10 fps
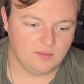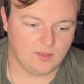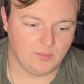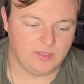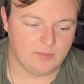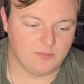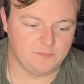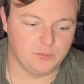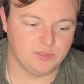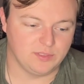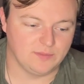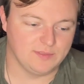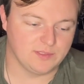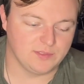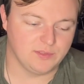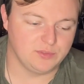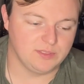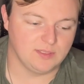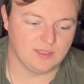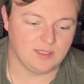I became a food service
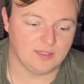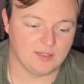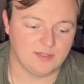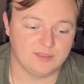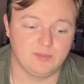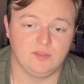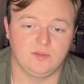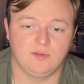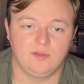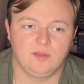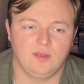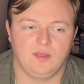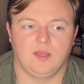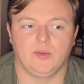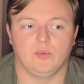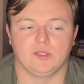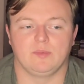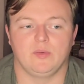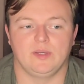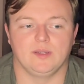associate at a hospital. I worked my
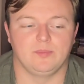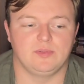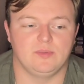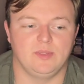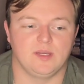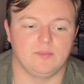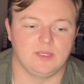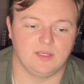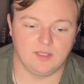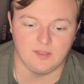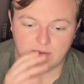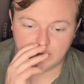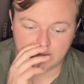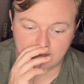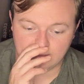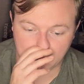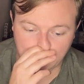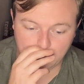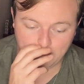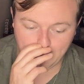way up to become a nursing
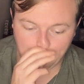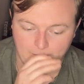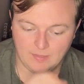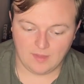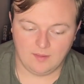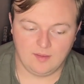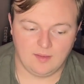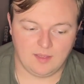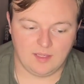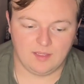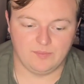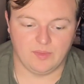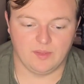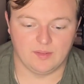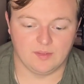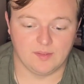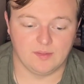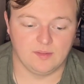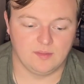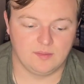assistant, and
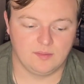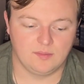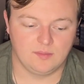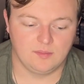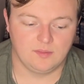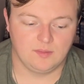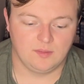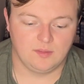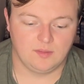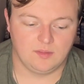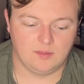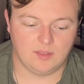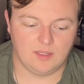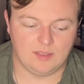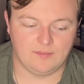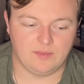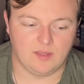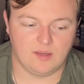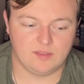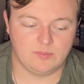then I left the
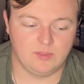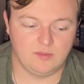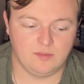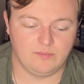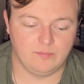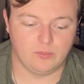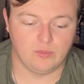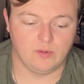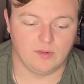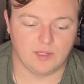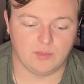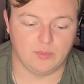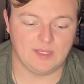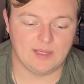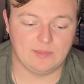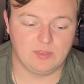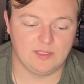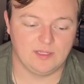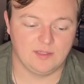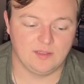hospital for a rehab
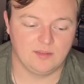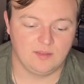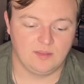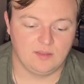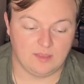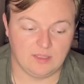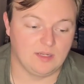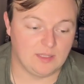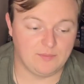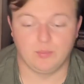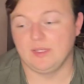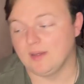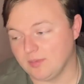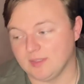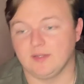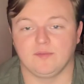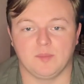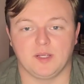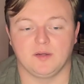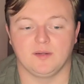clinic, and then I left the rehab clinic for my
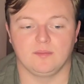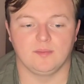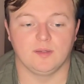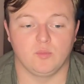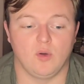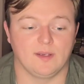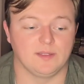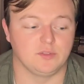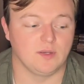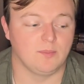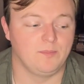current uh, walk-in job.